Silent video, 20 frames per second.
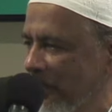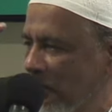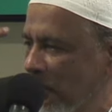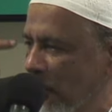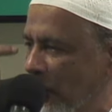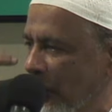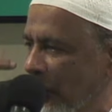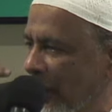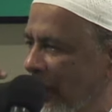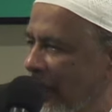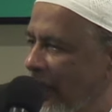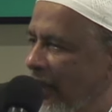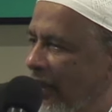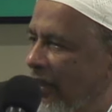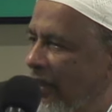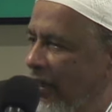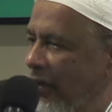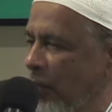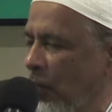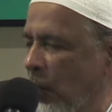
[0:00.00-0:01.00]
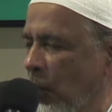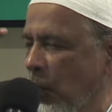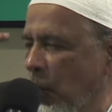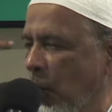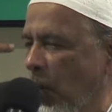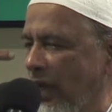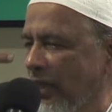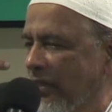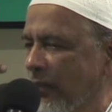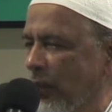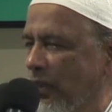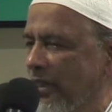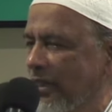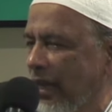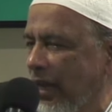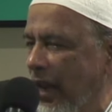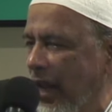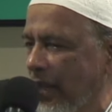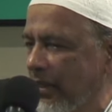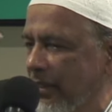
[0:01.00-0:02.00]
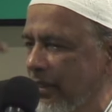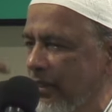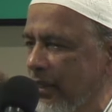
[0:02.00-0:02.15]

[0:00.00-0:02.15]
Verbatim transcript: So, what was the last